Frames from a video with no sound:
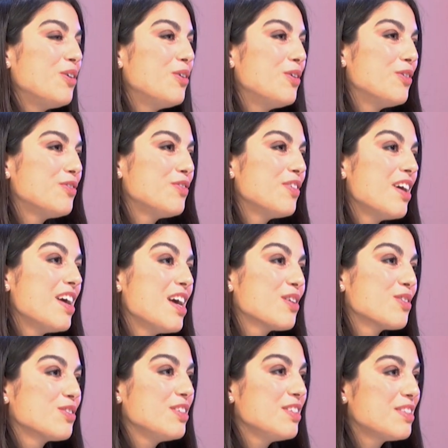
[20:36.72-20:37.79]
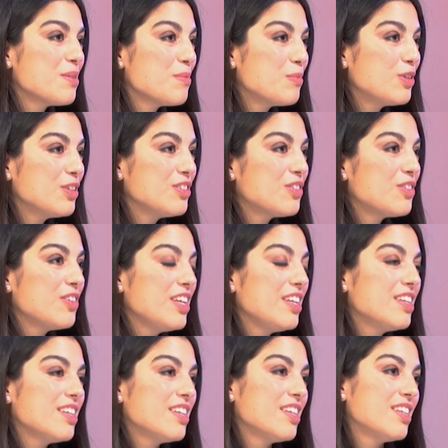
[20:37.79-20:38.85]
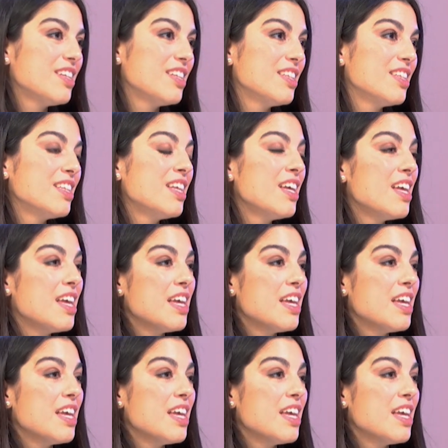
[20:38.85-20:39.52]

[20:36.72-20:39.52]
of ecosystem monitoring, and